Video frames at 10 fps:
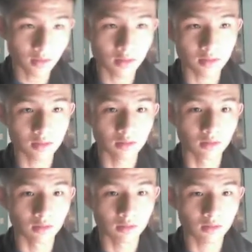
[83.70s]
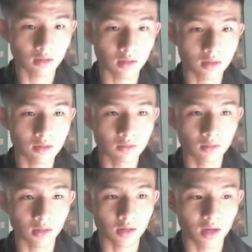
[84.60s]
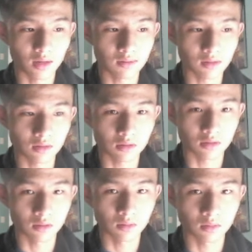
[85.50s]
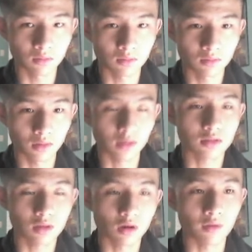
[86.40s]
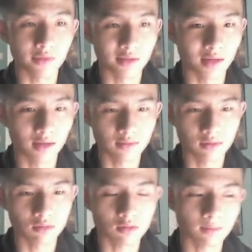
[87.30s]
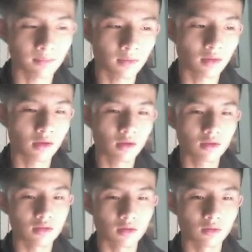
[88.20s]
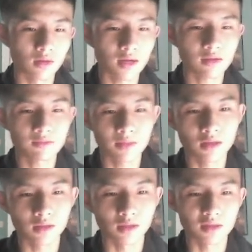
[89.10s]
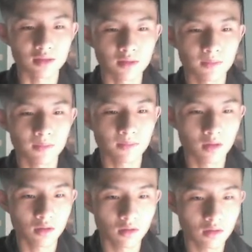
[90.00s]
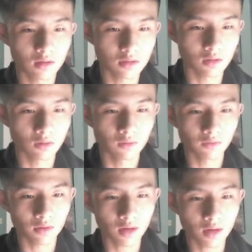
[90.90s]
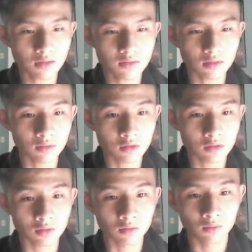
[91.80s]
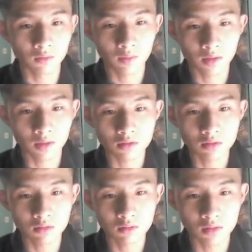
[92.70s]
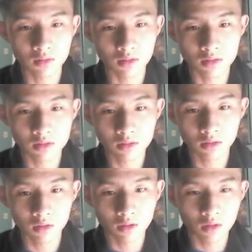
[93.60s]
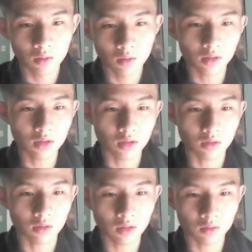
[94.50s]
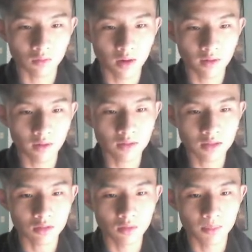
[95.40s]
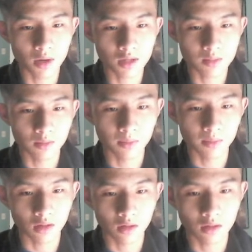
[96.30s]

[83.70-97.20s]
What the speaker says: easy to get to like a naive solution to like start off with a naive solution. So naive meaning like easy. So for a naive solution, what we can do is we can iterate through every single possible pair,